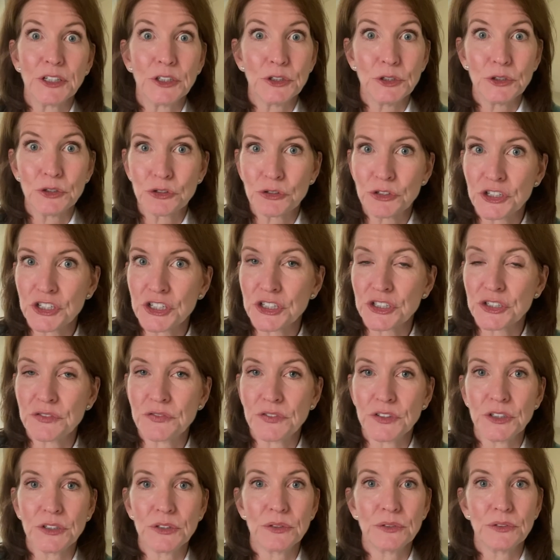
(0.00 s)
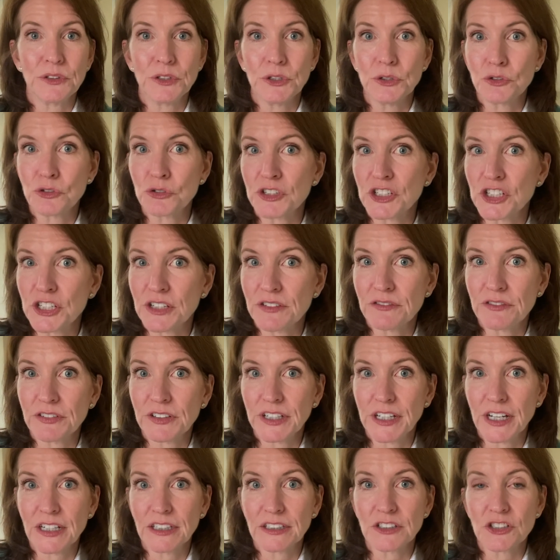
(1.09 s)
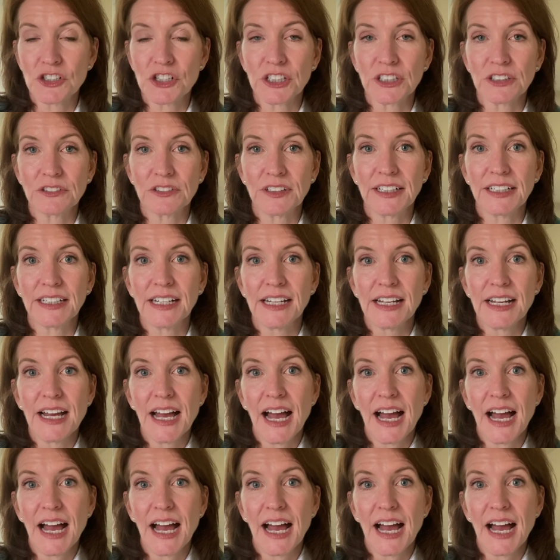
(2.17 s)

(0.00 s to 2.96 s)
nutrition for young children,